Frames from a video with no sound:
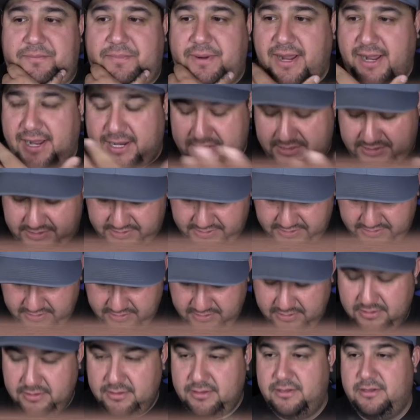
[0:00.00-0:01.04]
at-bats.
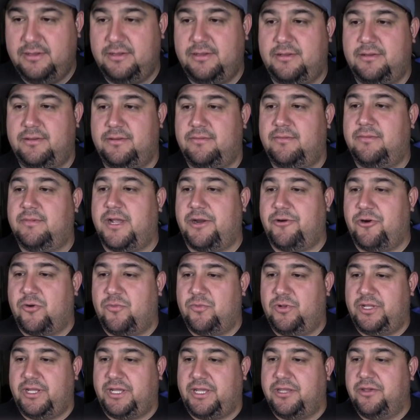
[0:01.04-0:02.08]
I
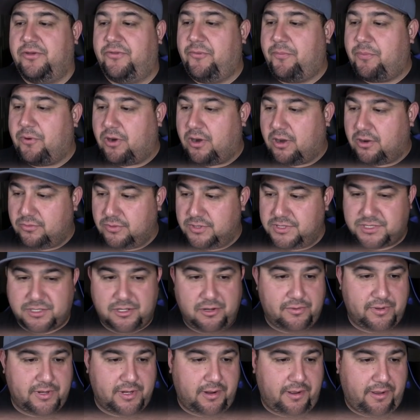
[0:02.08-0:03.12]
normally kill the ball. What's
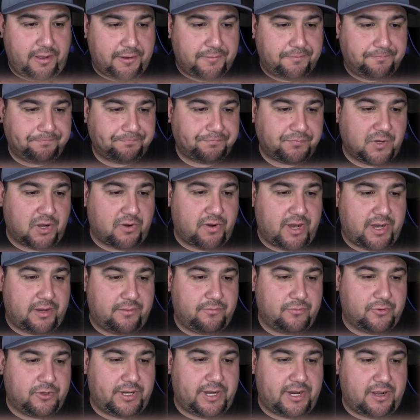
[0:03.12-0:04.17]
going on? All right,
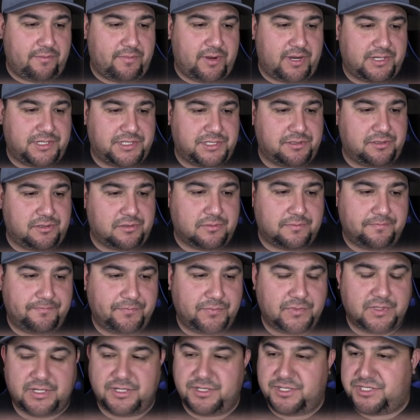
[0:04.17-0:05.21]
we're down by 2.
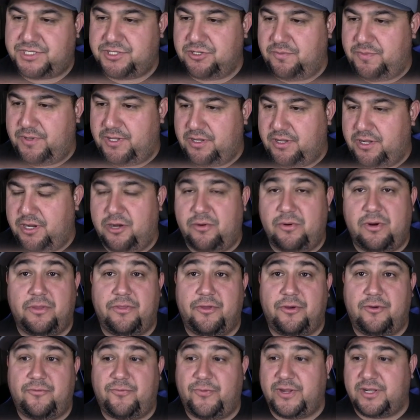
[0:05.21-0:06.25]
Could still be a hero,
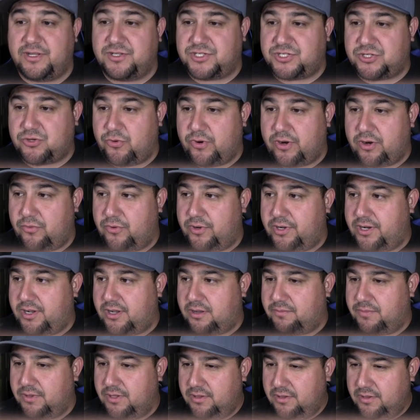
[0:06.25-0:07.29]
though, if we could square one
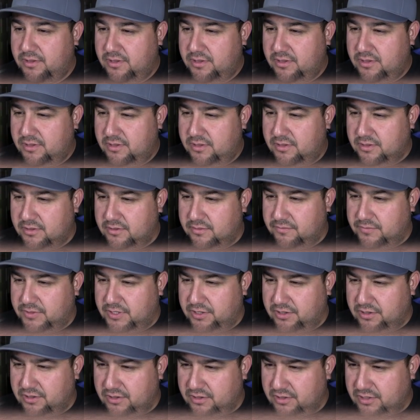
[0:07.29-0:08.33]
up.
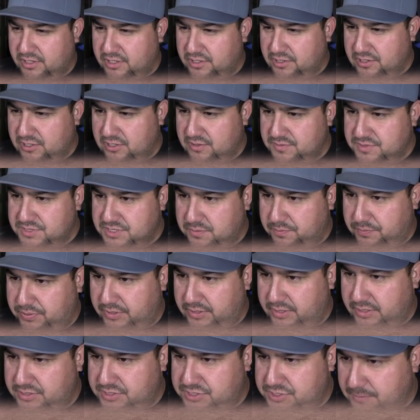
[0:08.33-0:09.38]
Here comes the
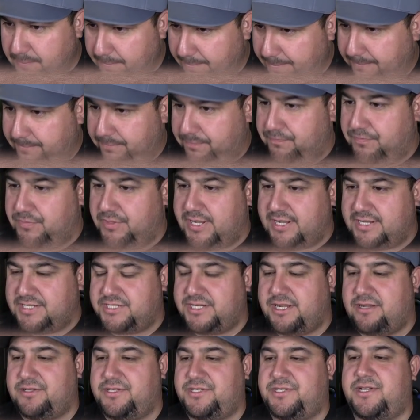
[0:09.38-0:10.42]
pitch. That's
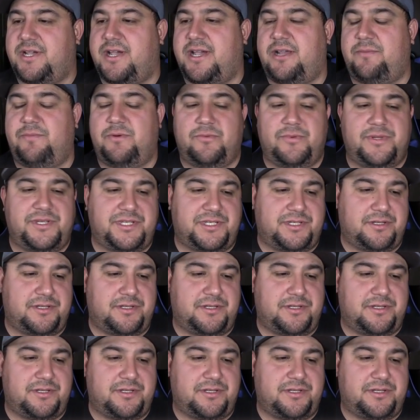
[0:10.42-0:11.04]
outside, but we